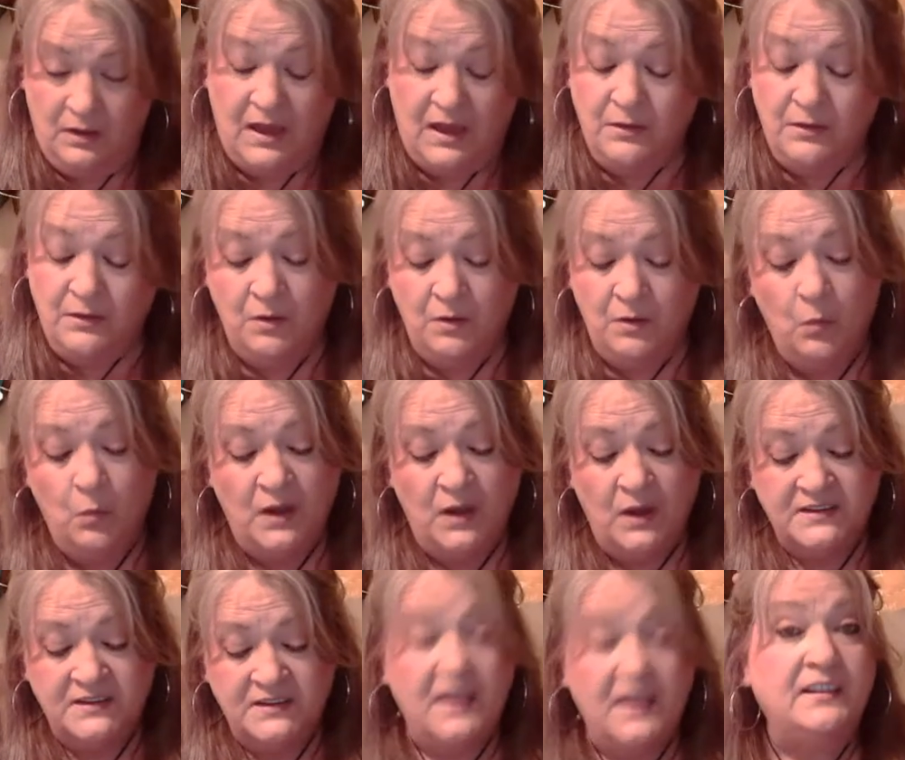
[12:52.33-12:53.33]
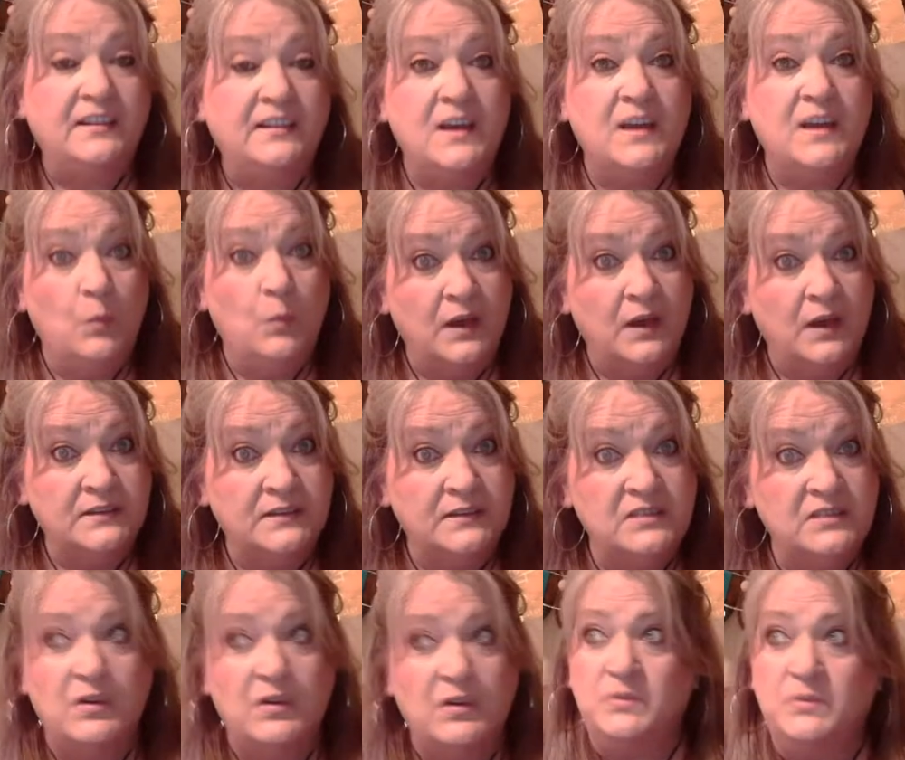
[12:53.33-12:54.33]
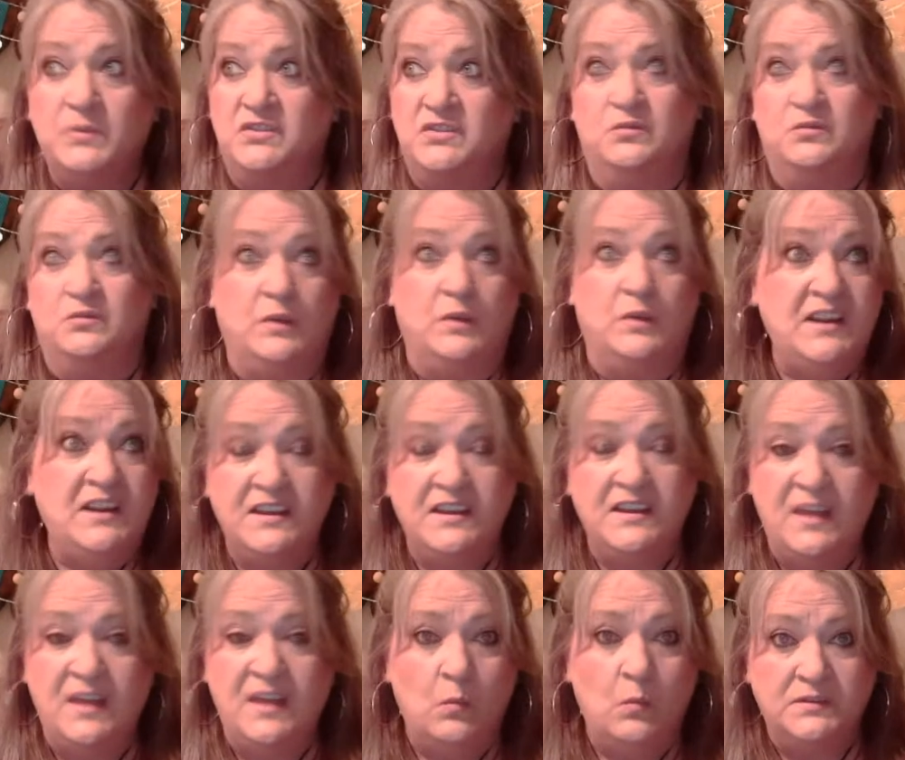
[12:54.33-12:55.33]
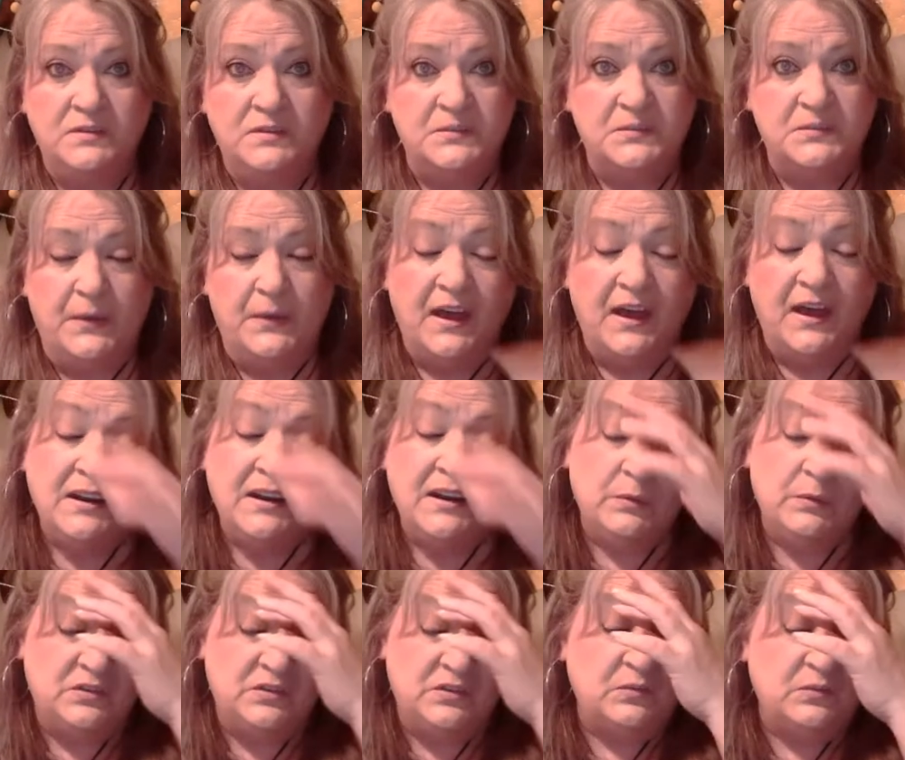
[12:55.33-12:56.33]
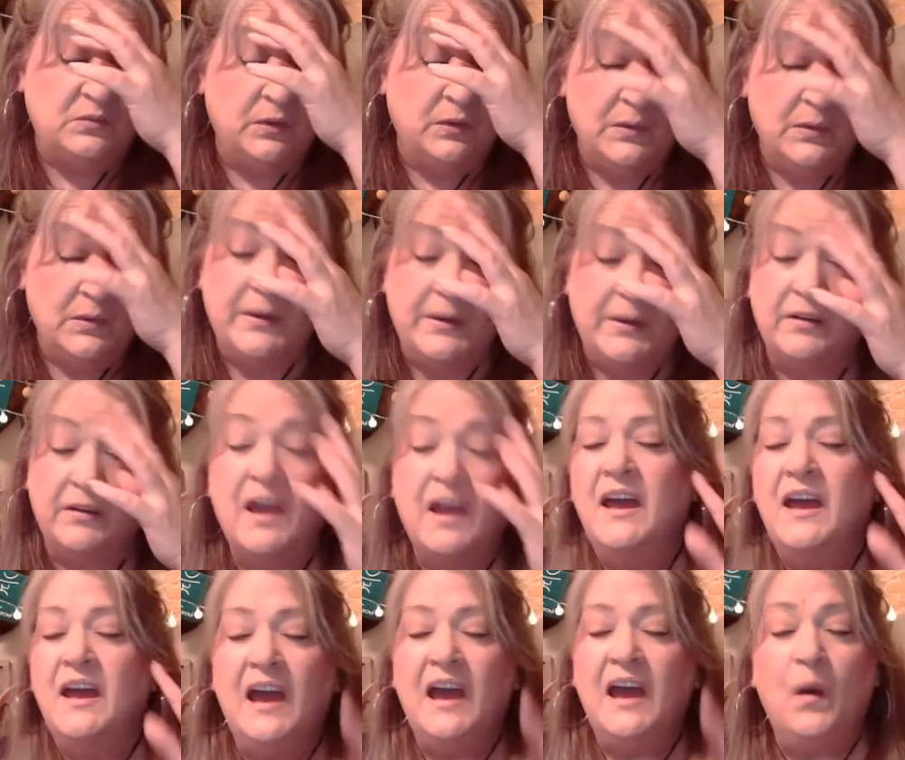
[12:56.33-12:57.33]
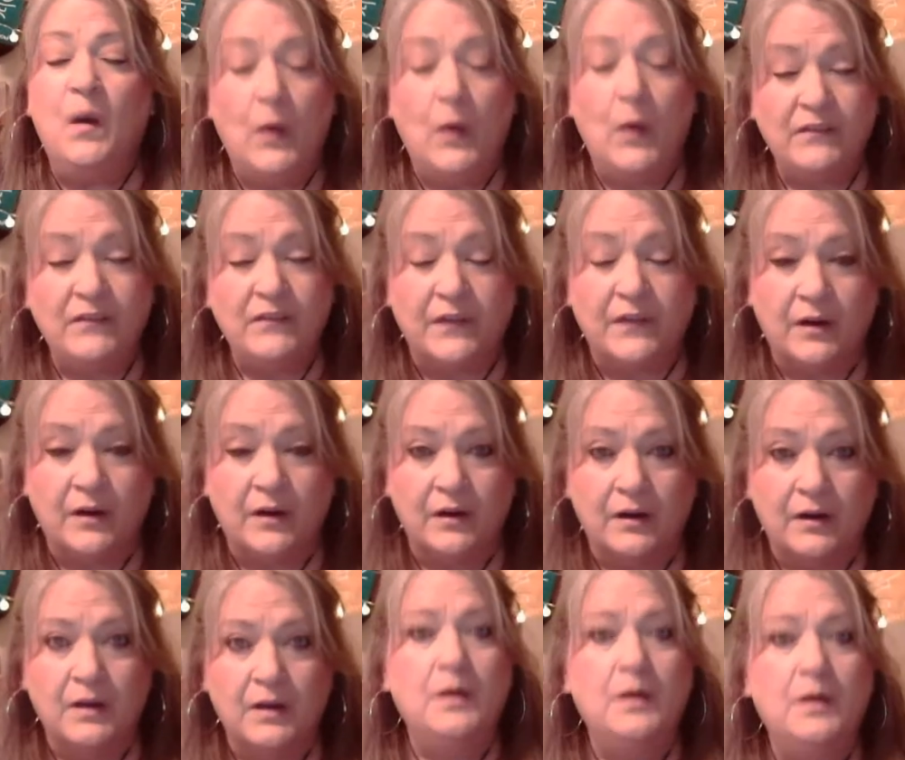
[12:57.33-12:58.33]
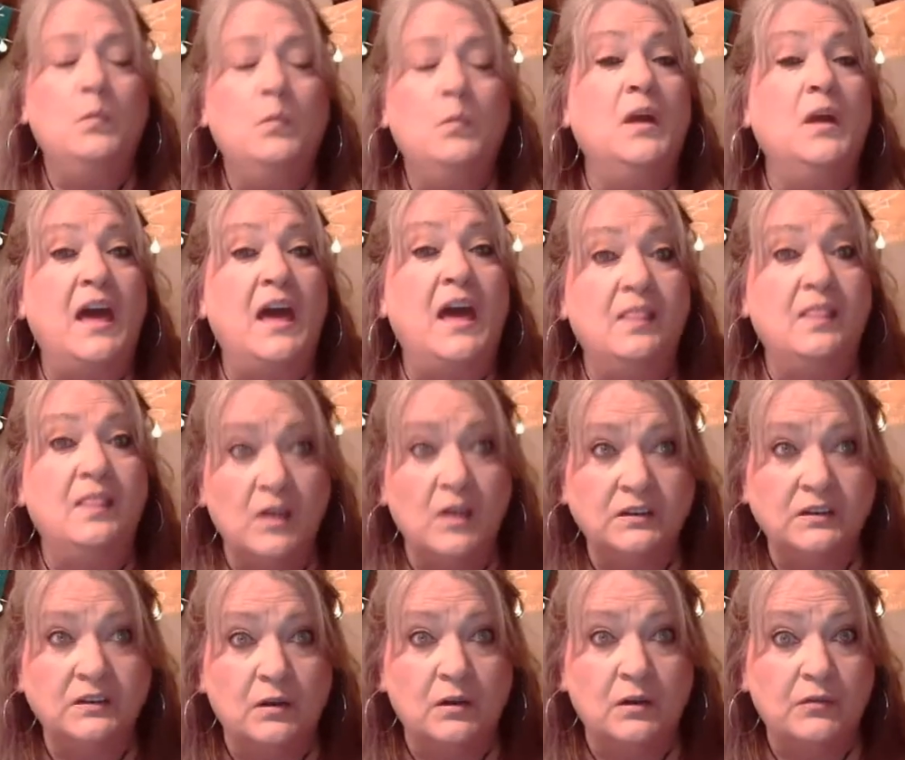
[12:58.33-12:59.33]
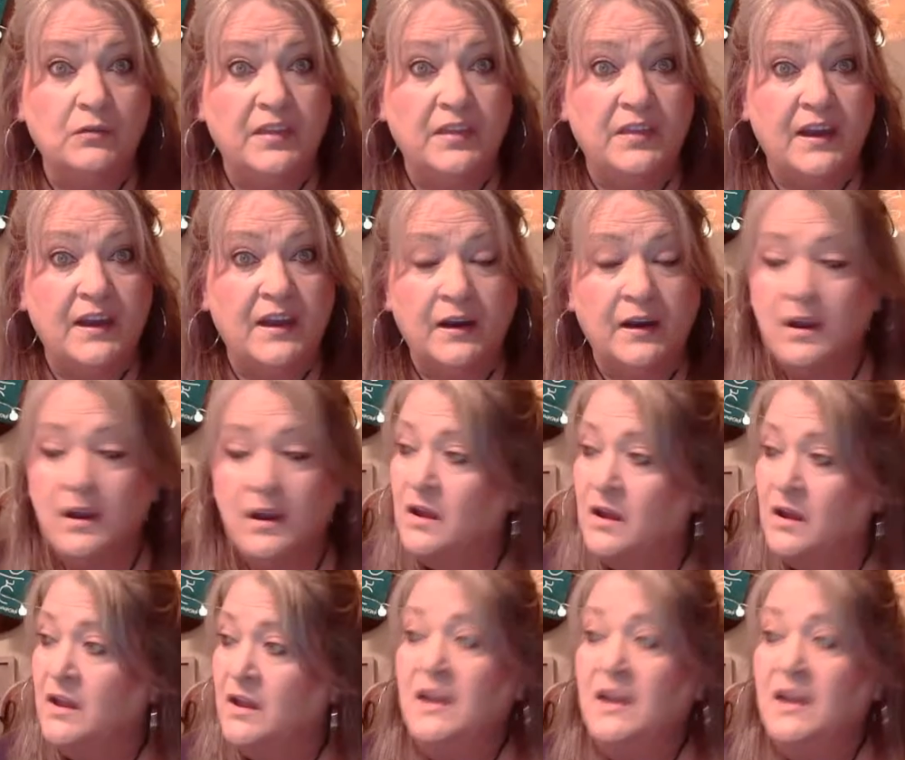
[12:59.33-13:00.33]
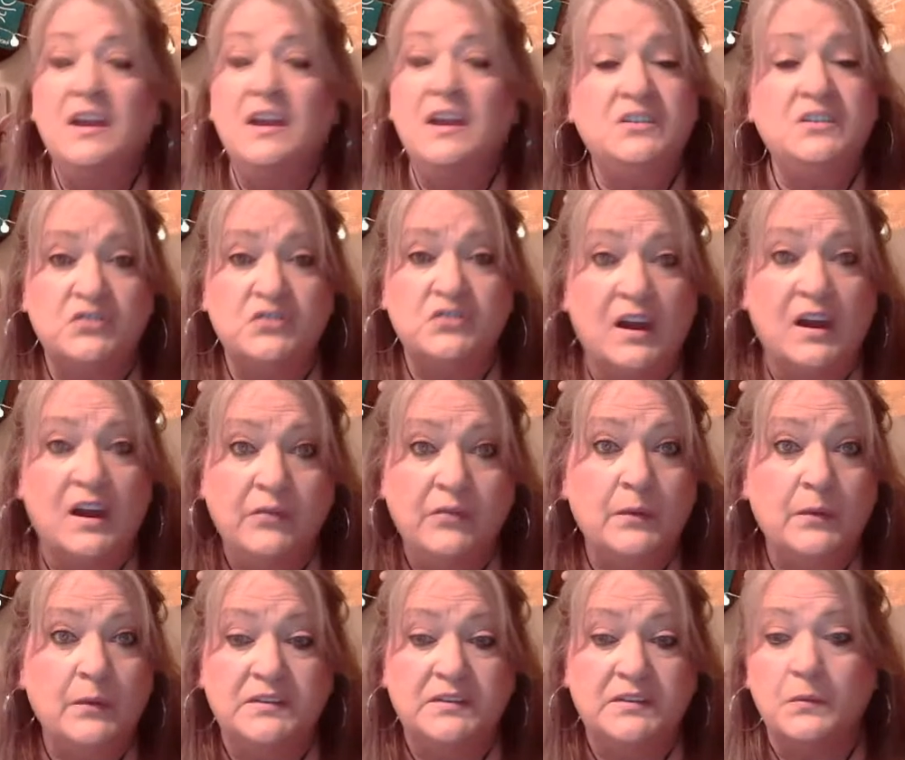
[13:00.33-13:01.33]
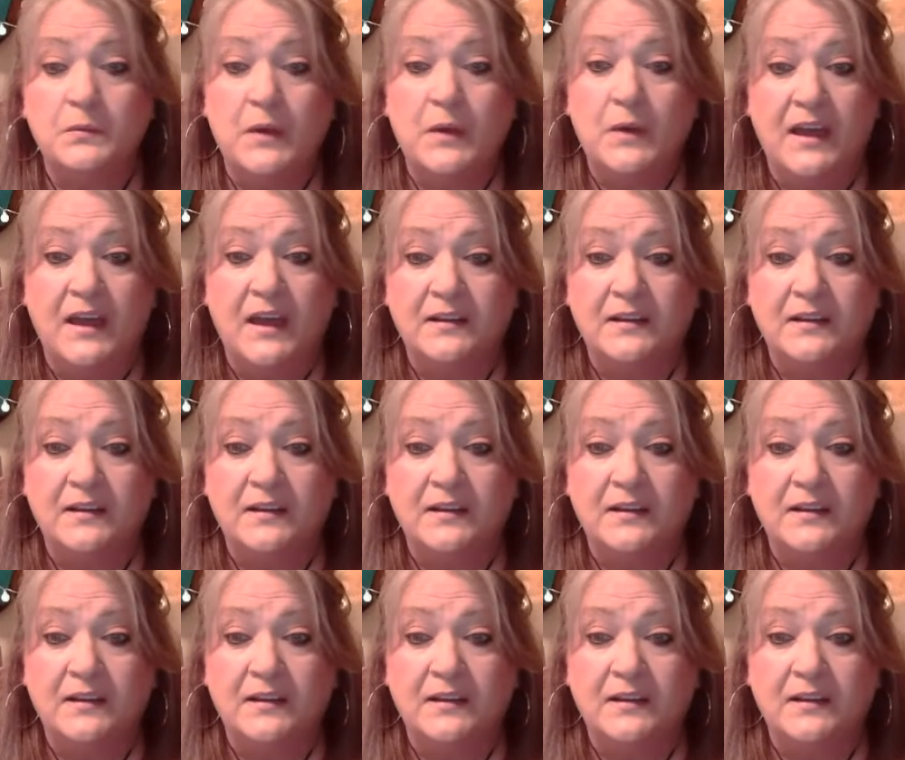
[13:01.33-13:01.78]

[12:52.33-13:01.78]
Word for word: I don't know what exactly it was, if it was just raining in that one spot. It was just really weird. However, when I looked over there, his driveway wasn't wet.